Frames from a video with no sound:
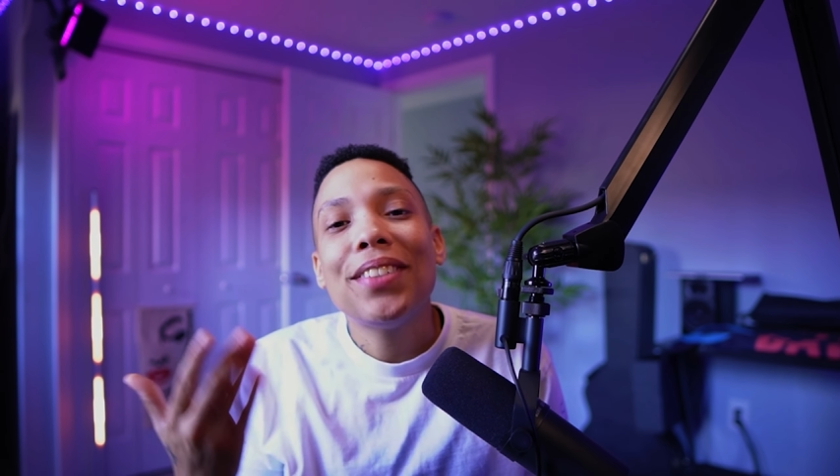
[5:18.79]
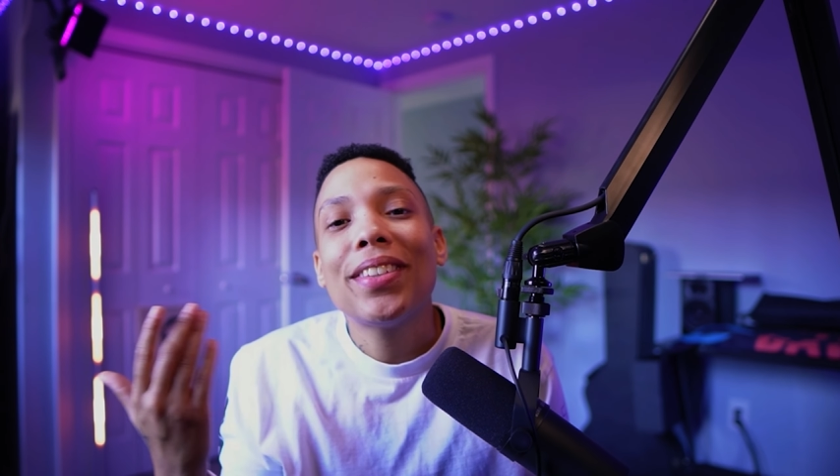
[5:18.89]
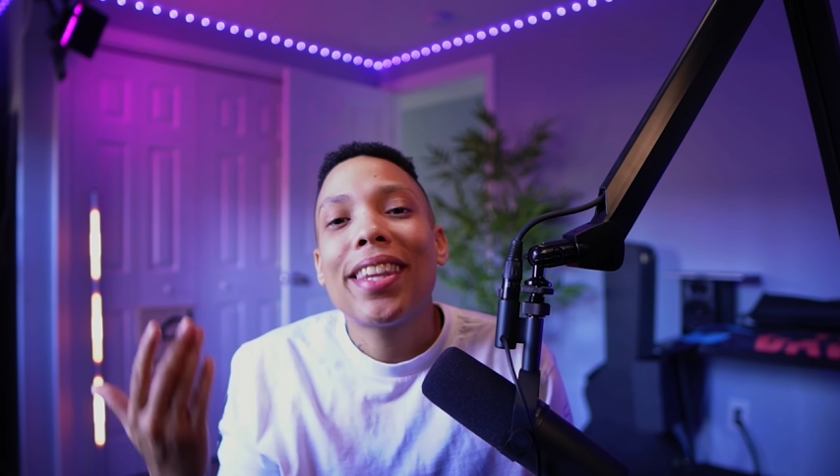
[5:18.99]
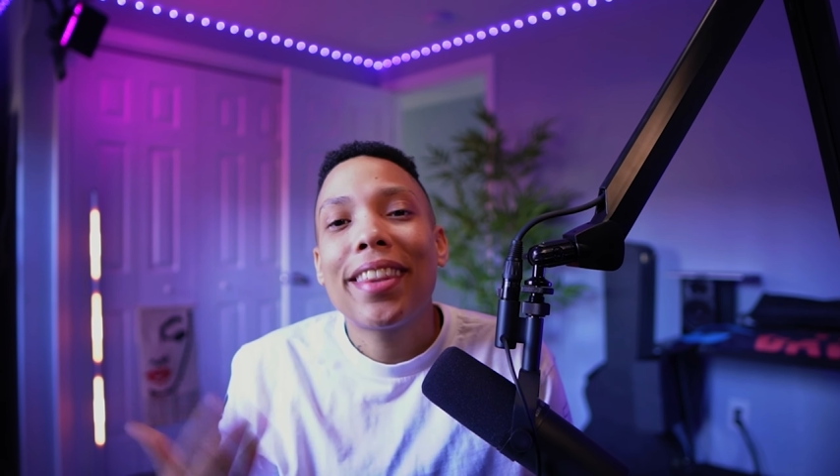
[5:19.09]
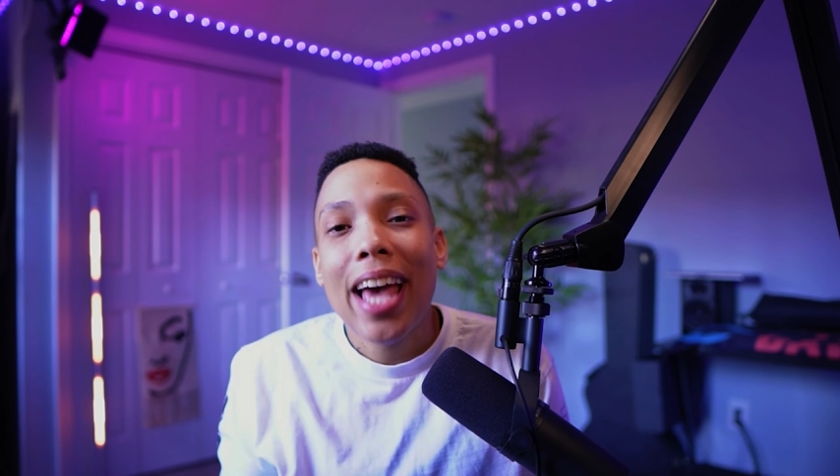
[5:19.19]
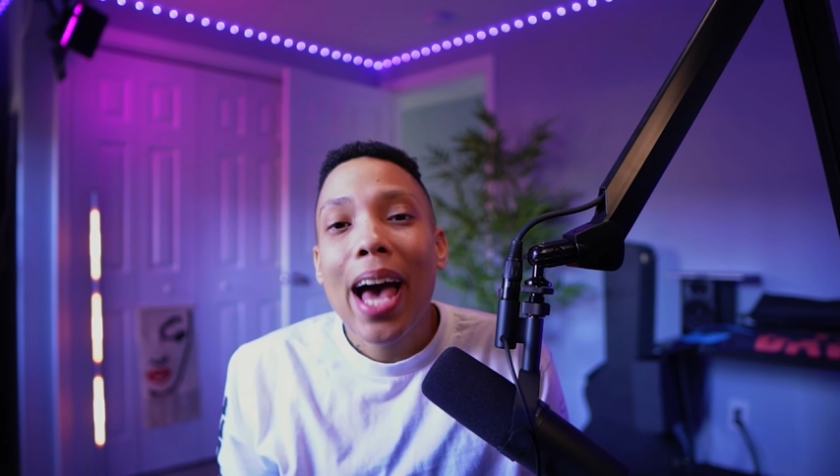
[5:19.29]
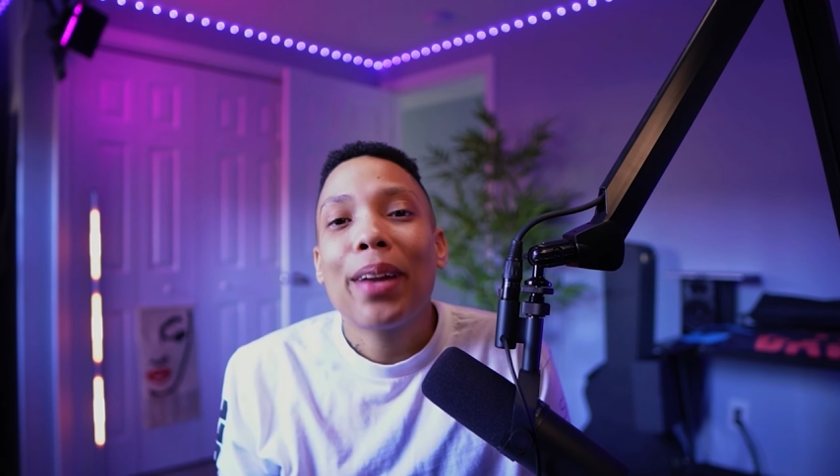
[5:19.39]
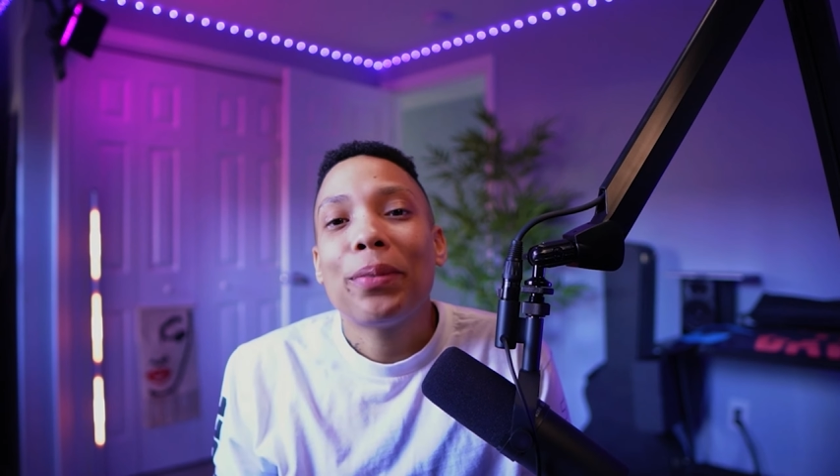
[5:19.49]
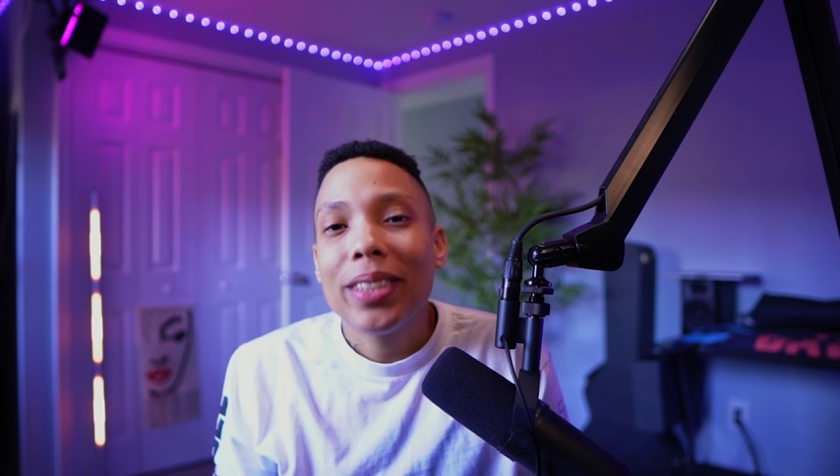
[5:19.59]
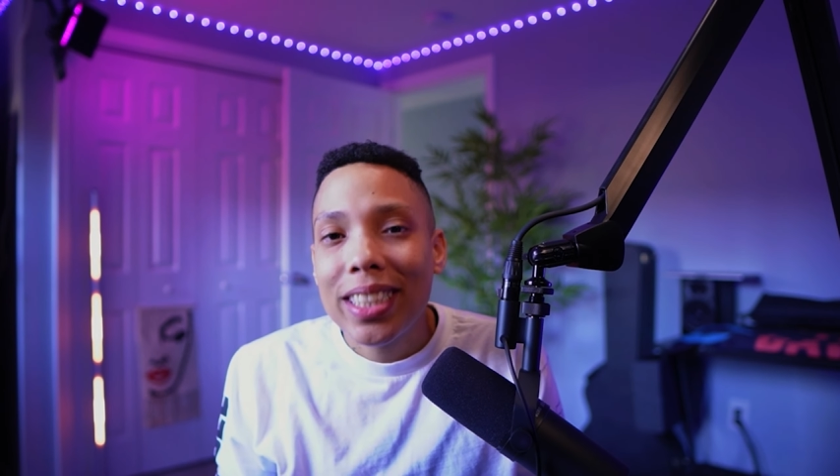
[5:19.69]
even
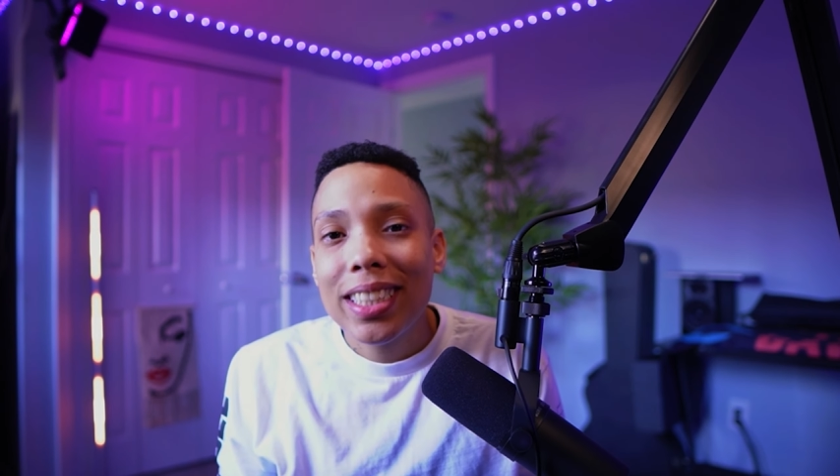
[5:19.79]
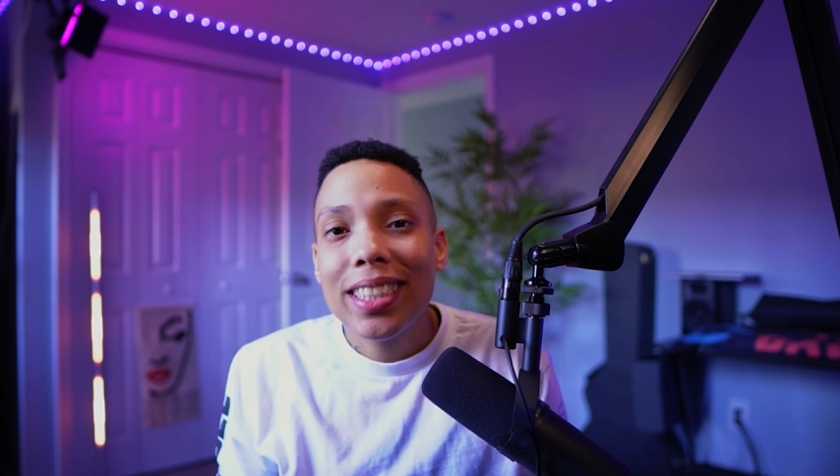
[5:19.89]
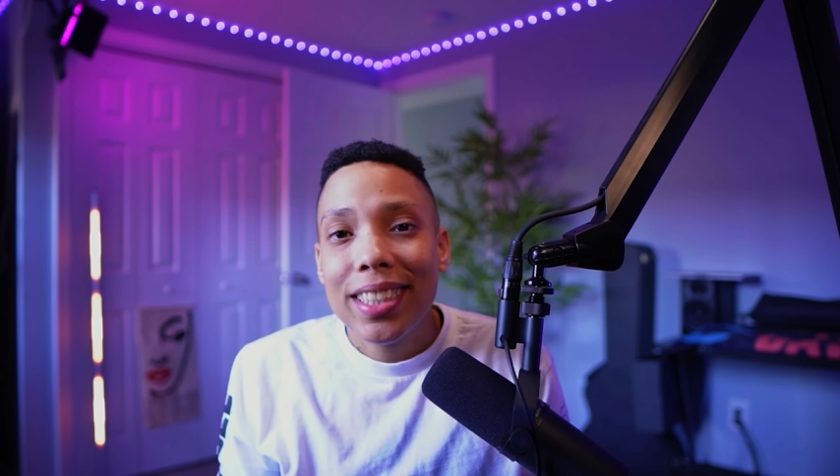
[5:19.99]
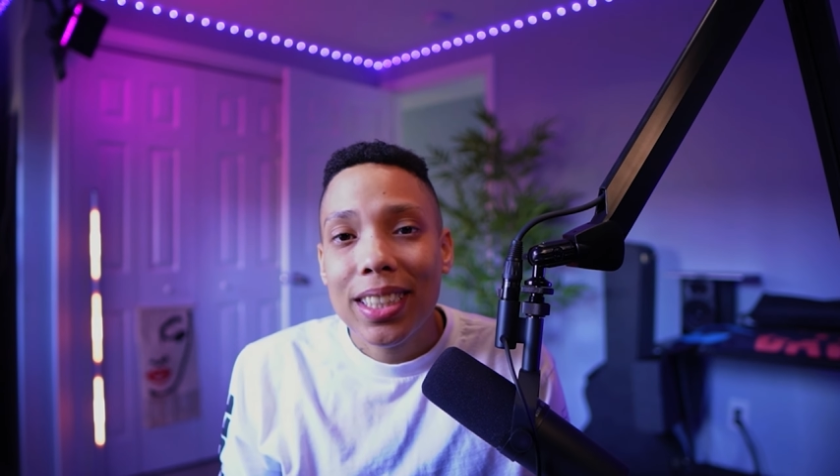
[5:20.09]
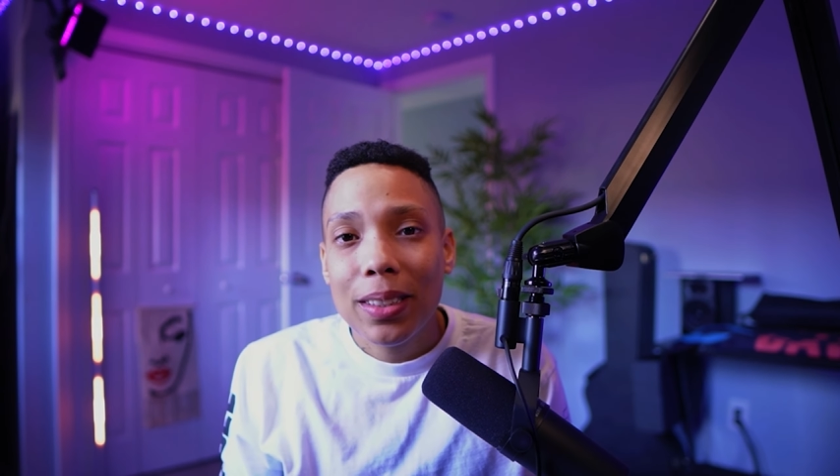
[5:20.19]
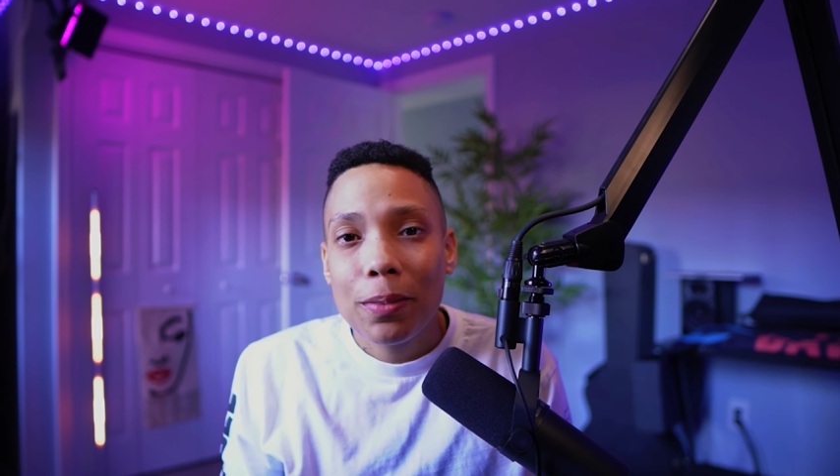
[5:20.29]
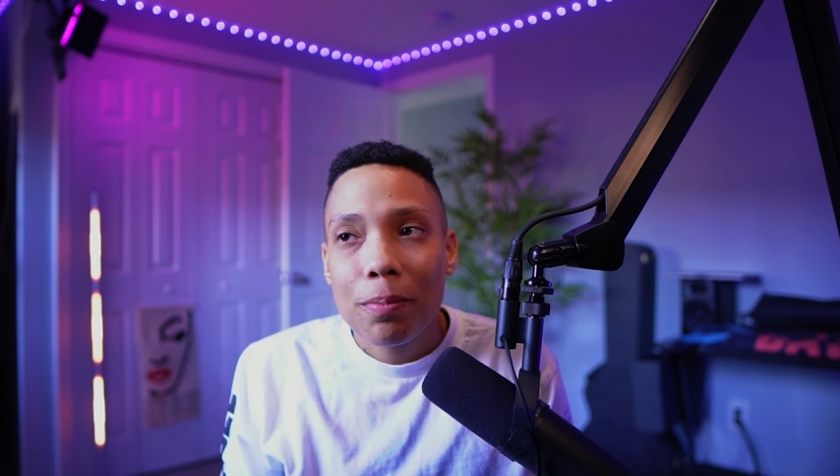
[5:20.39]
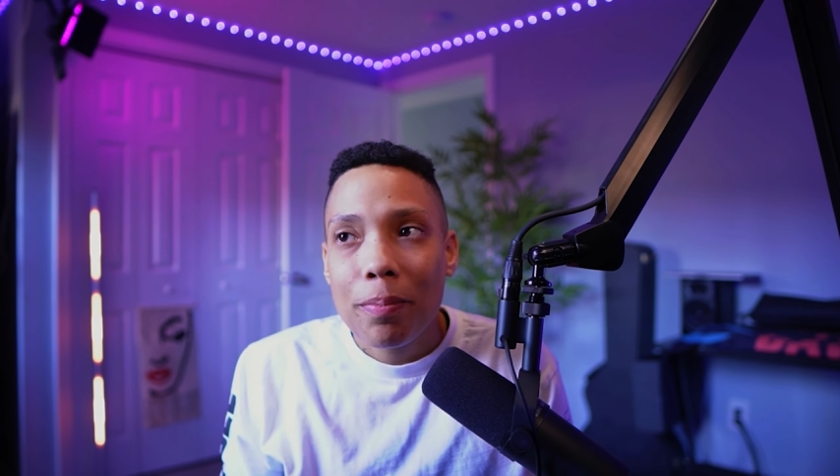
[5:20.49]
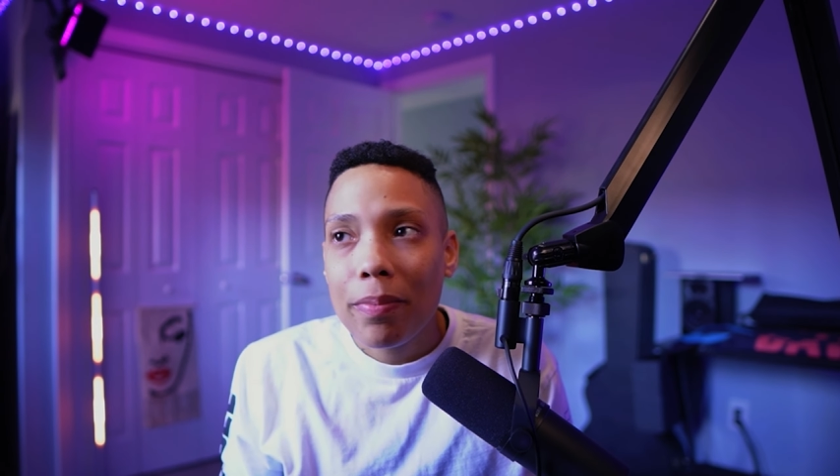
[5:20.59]
that was easy.